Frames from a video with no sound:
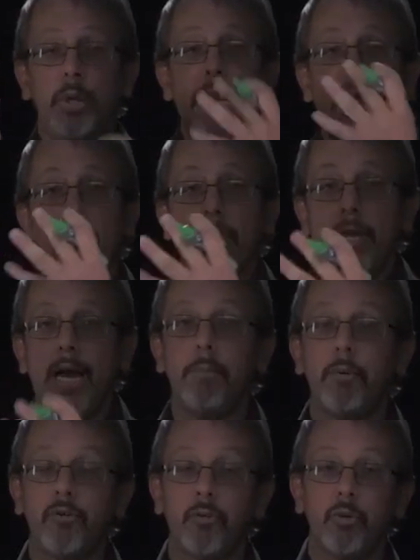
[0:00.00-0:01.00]
counting the
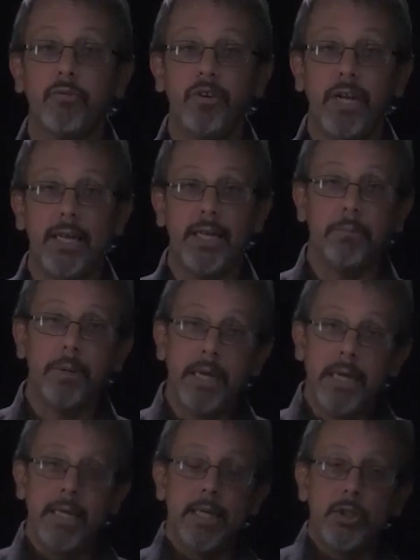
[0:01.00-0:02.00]
apples and we're fitting them
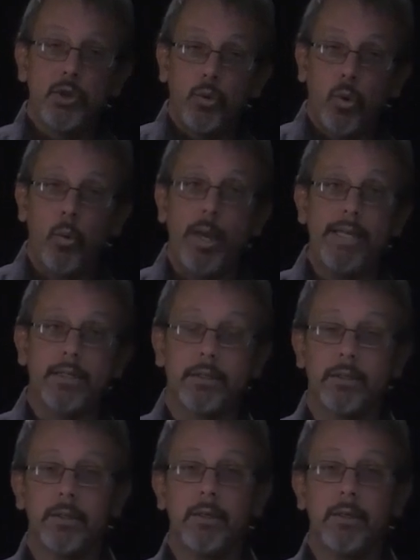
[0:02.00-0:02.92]
into a weight.